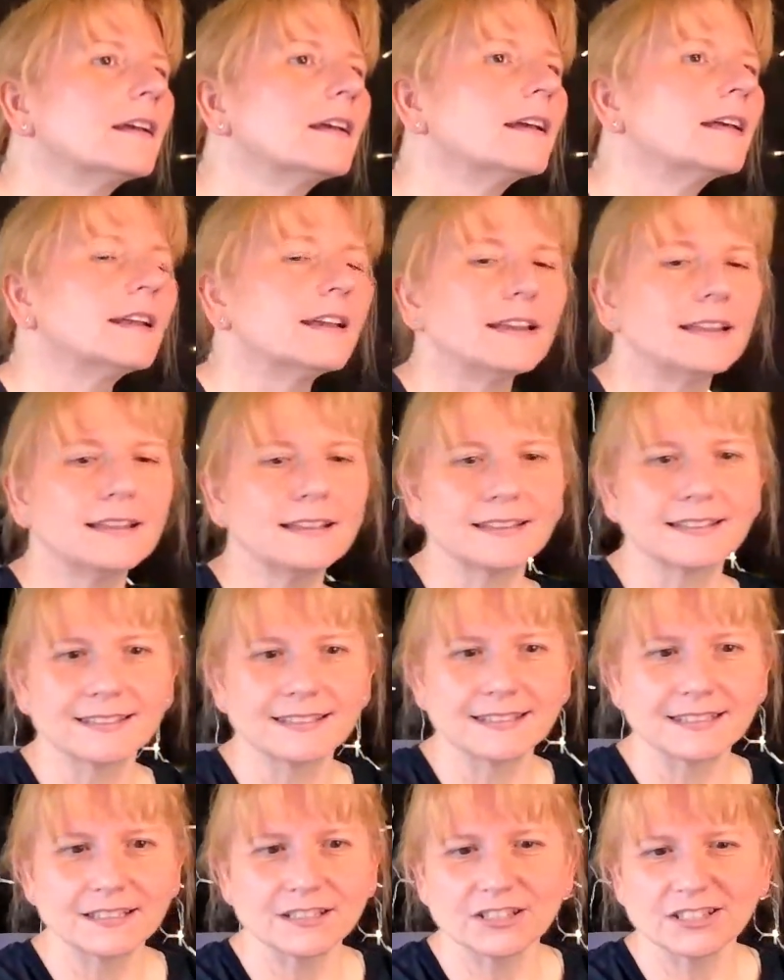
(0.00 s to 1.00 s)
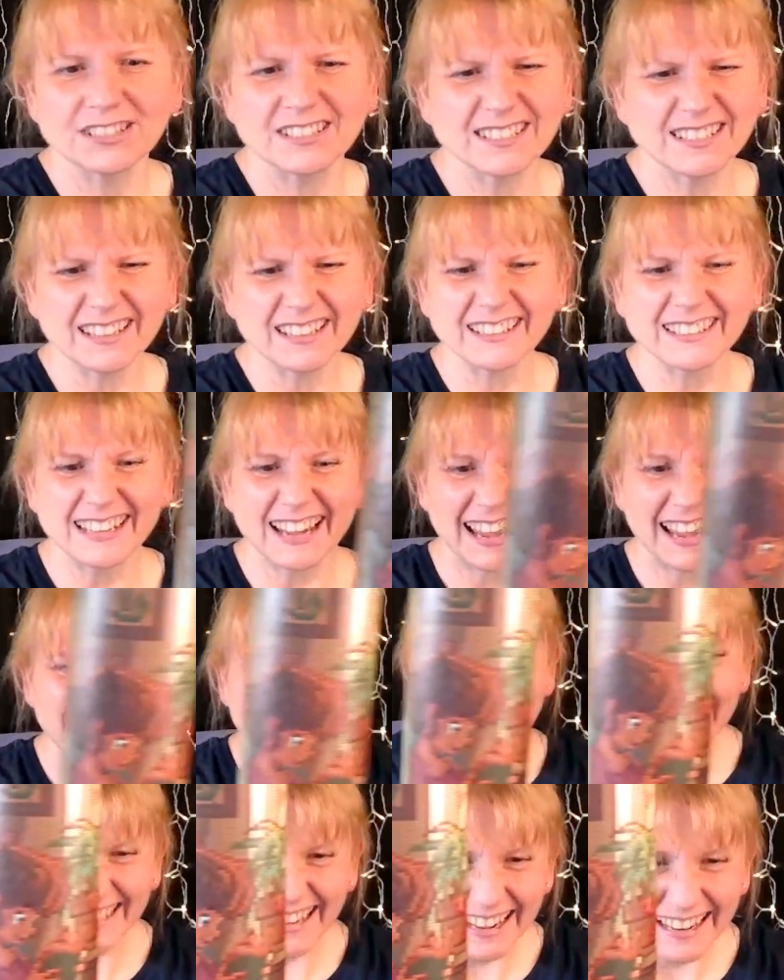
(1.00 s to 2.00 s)
And it is. It's just a tiny
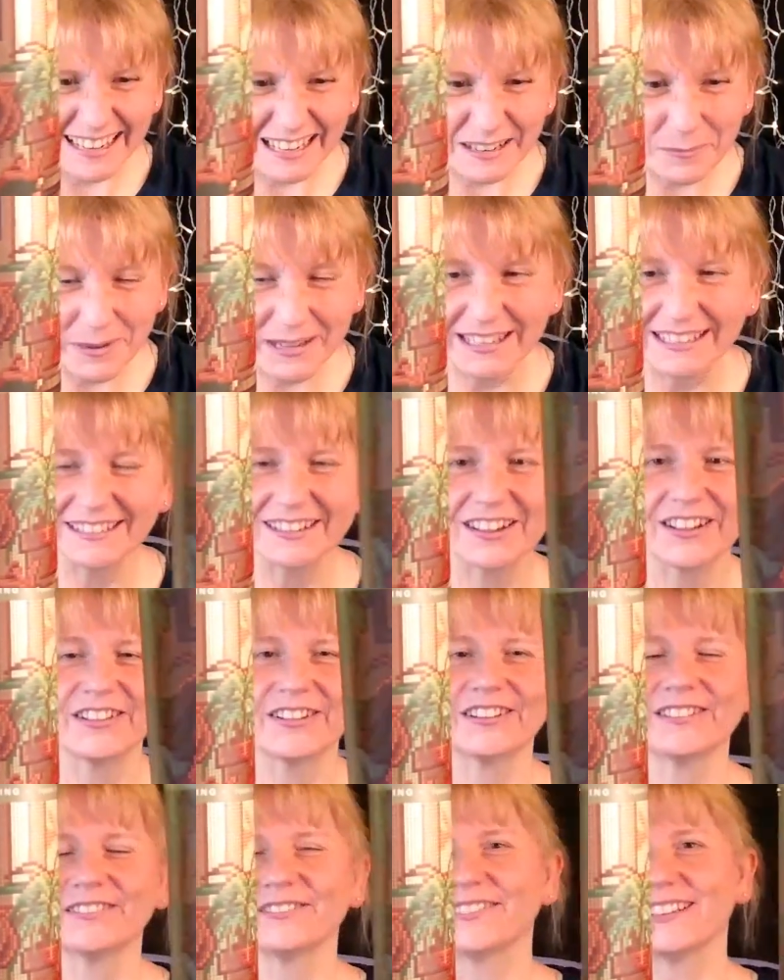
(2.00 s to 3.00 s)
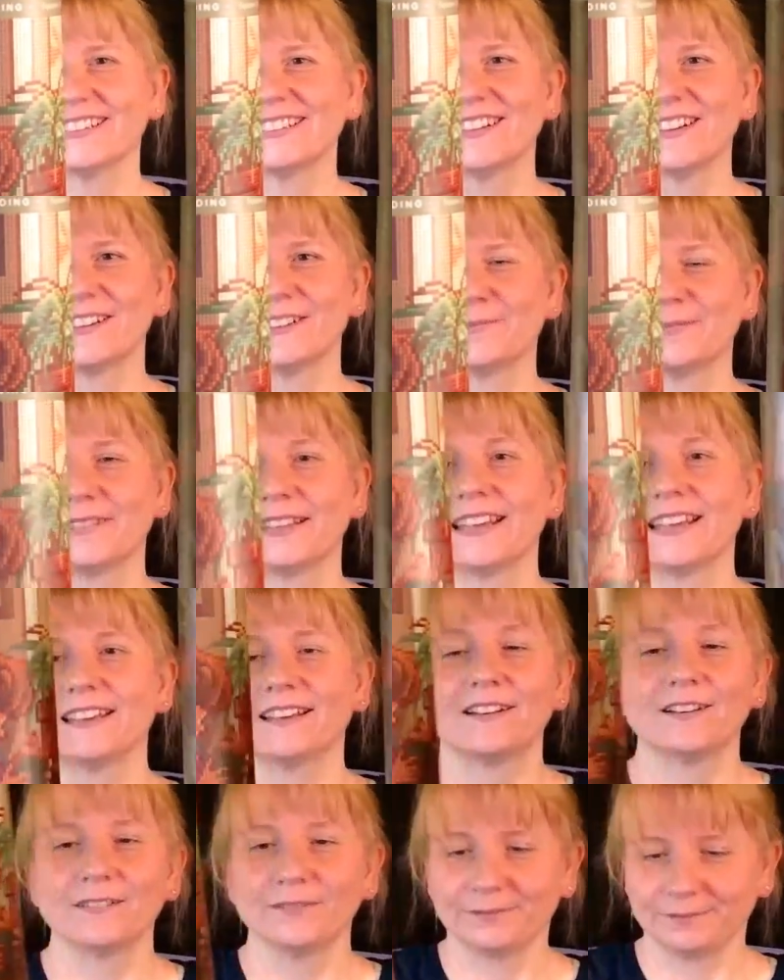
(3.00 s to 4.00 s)
bit taller. That's all.
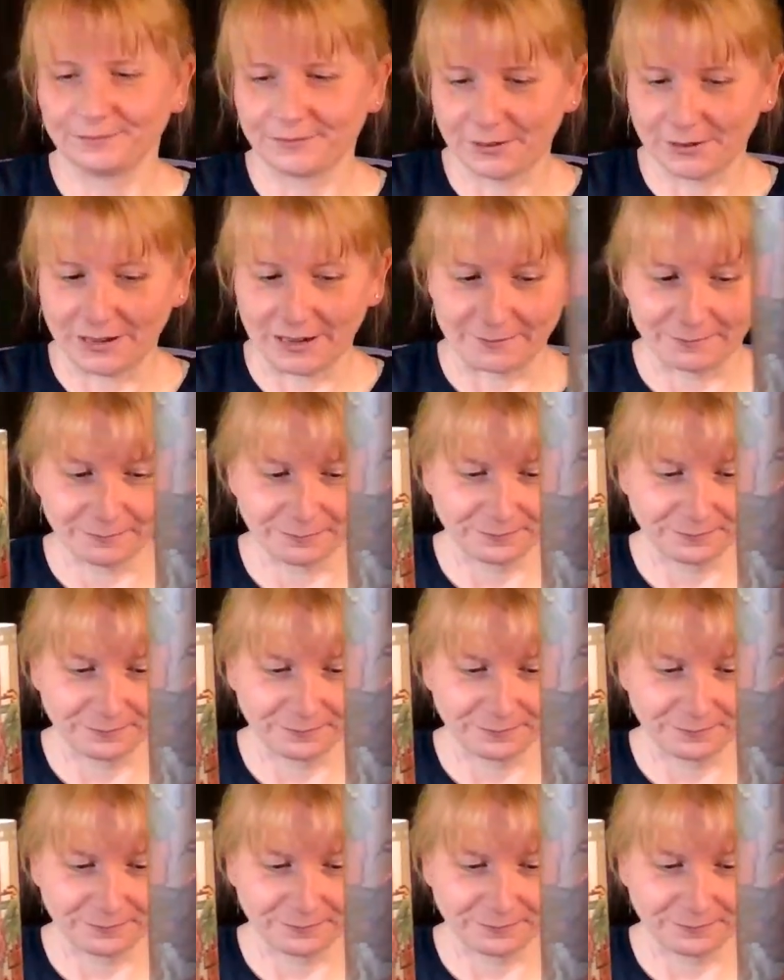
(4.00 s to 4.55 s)
Okay.